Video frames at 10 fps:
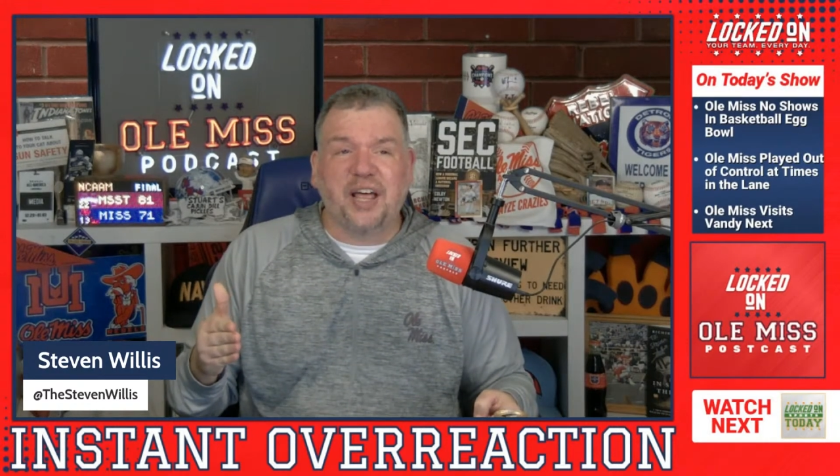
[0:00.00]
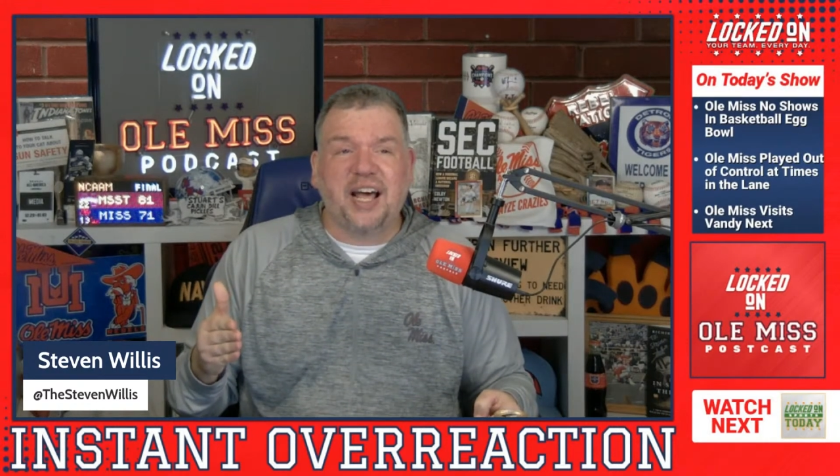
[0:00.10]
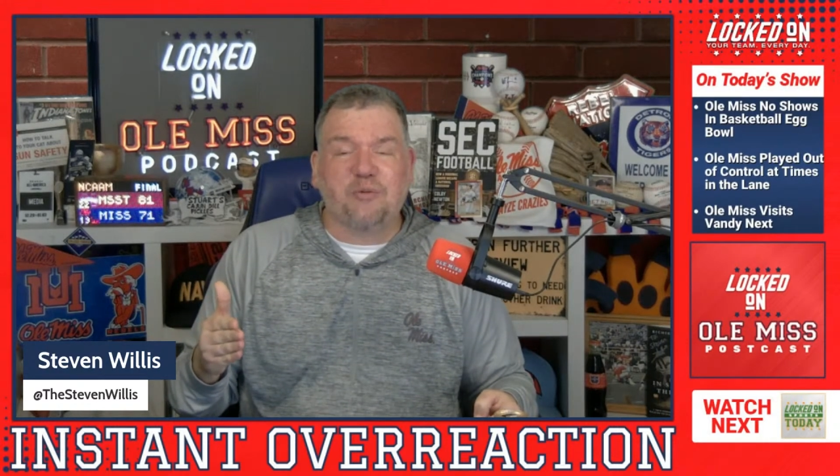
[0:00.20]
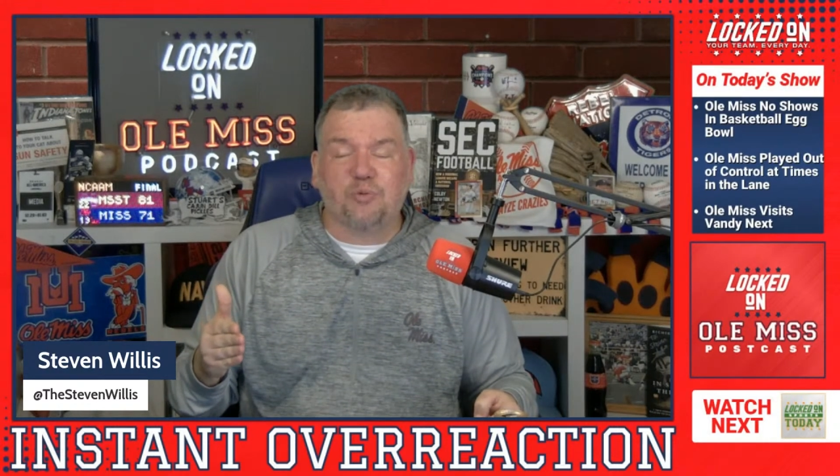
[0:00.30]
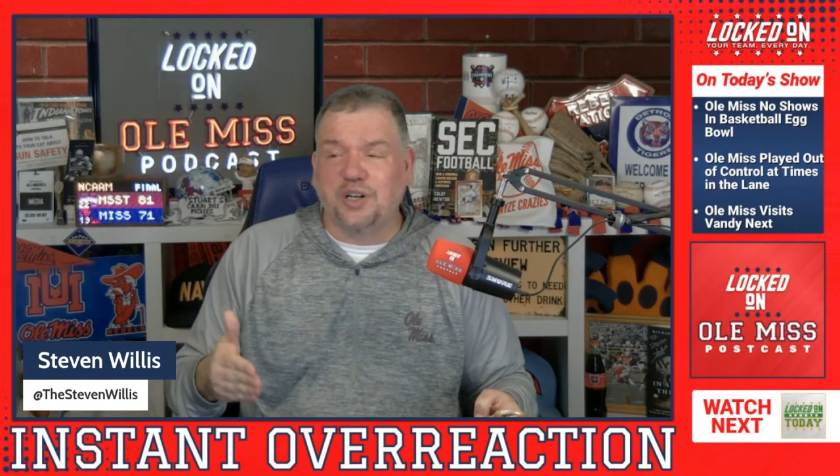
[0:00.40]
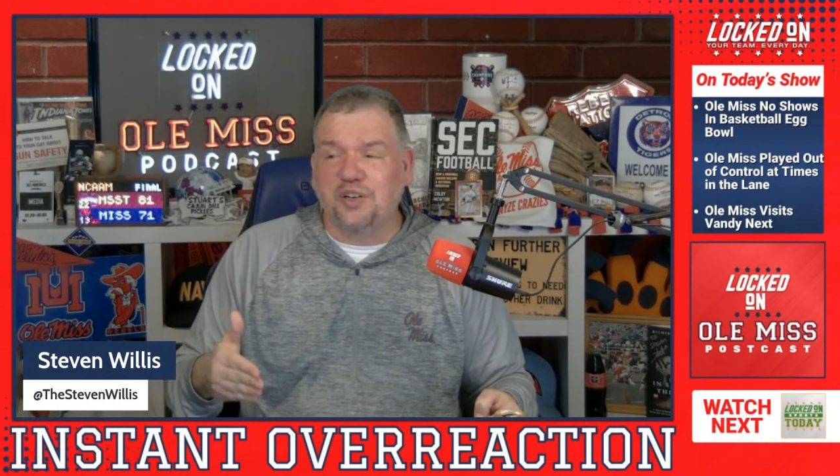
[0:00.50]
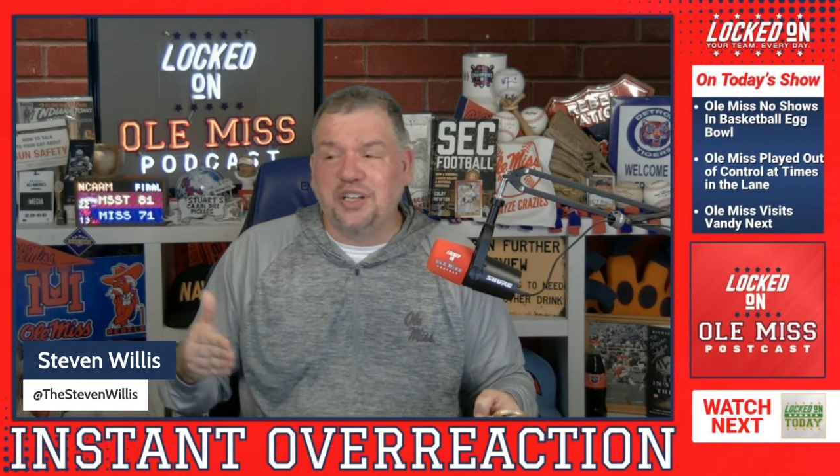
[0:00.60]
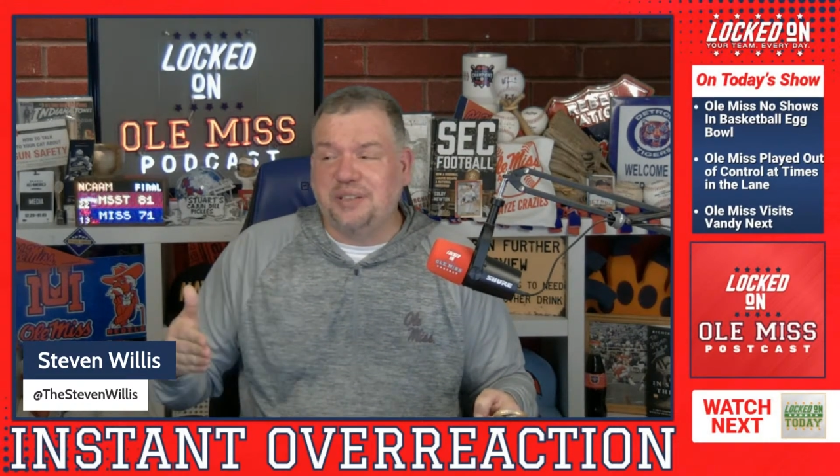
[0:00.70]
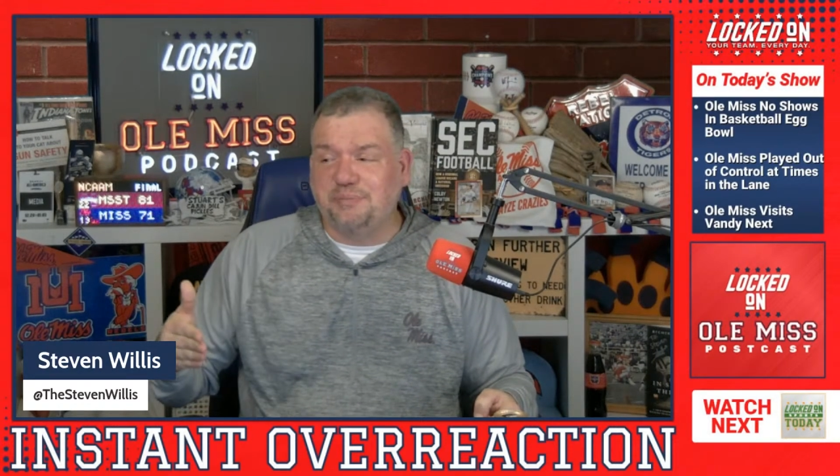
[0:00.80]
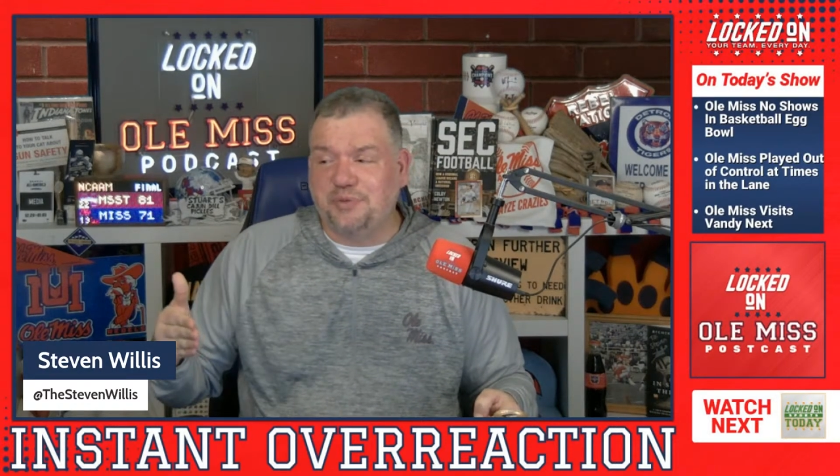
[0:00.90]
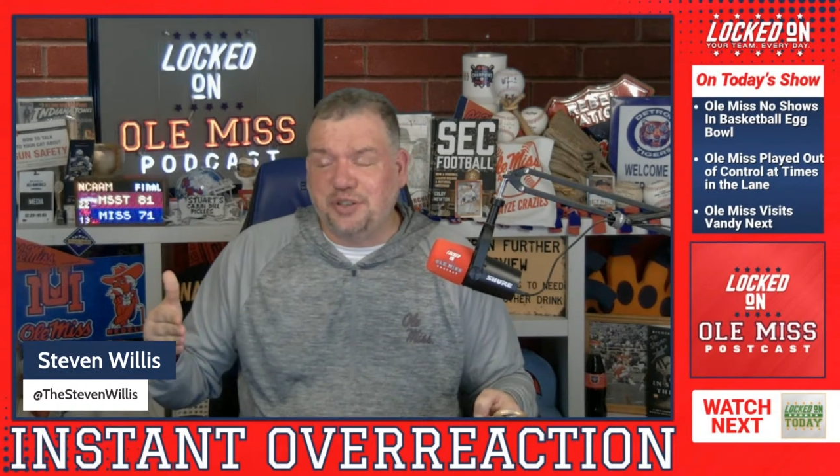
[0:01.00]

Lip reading: that, really